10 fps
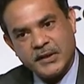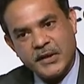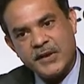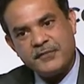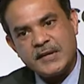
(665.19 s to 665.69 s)

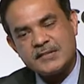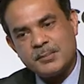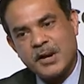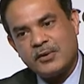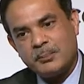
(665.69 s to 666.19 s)
If it is
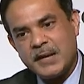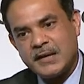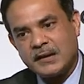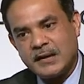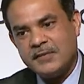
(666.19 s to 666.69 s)
about
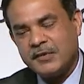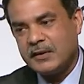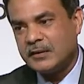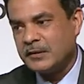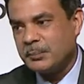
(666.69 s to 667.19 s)
making life in
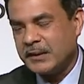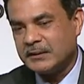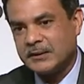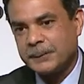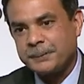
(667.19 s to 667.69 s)
London
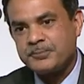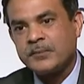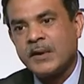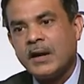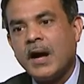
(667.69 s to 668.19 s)
better,
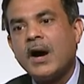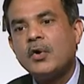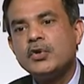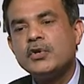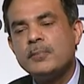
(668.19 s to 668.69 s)
how
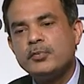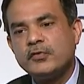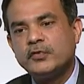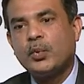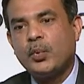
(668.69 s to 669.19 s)
do you
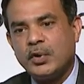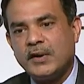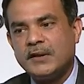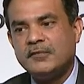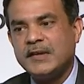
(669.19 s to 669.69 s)
improve the
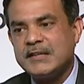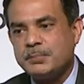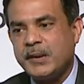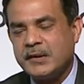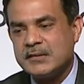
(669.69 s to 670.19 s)
quality of the
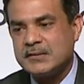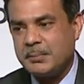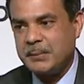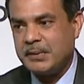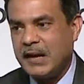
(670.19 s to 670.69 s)
experience that
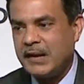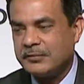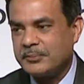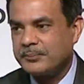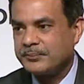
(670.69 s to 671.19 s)
people have?